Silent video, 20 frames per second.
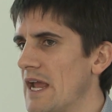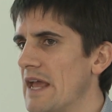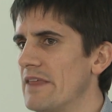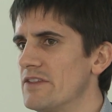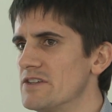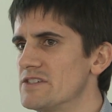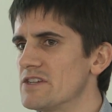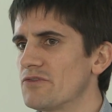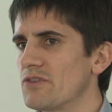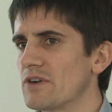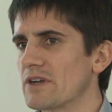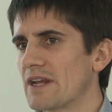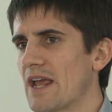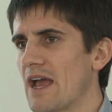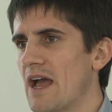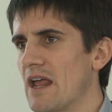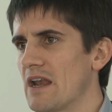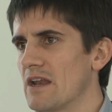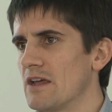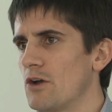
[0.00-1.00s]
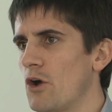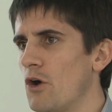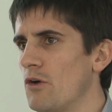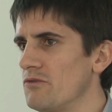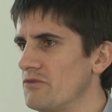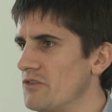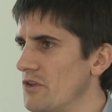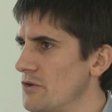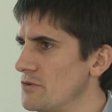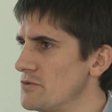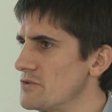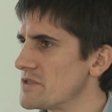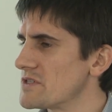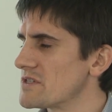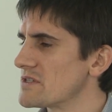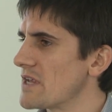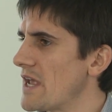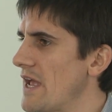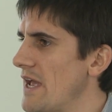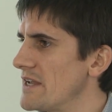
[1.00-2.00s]
and the different colour of
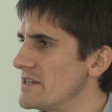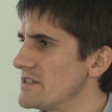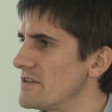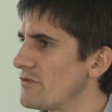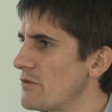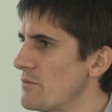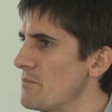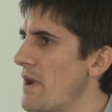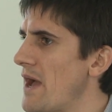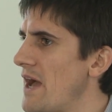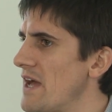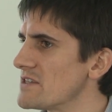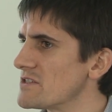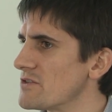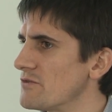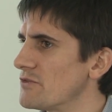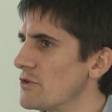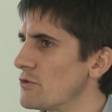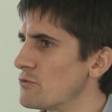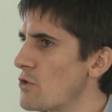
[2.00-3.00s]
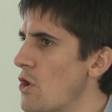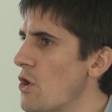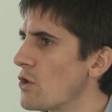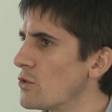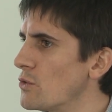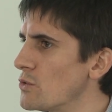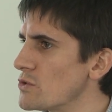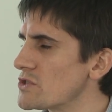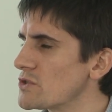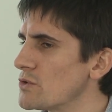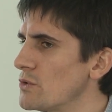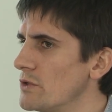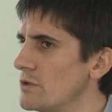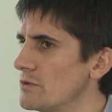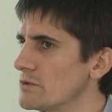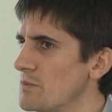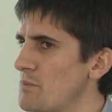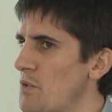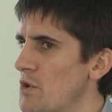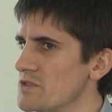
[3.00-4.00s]
those different parts of the rock or
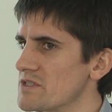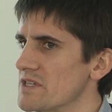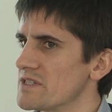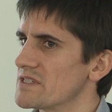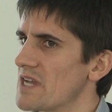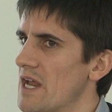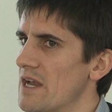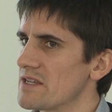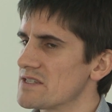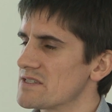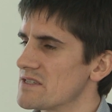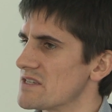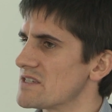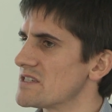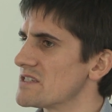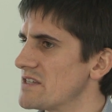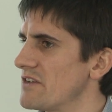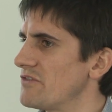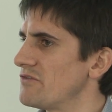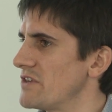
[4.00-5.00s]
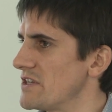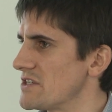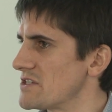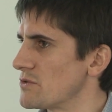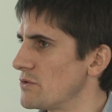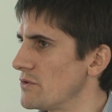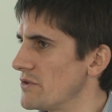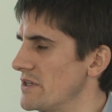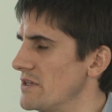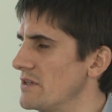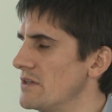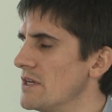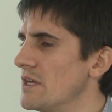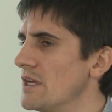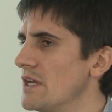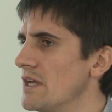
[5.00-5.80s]
soil deposit tell us the stiffness or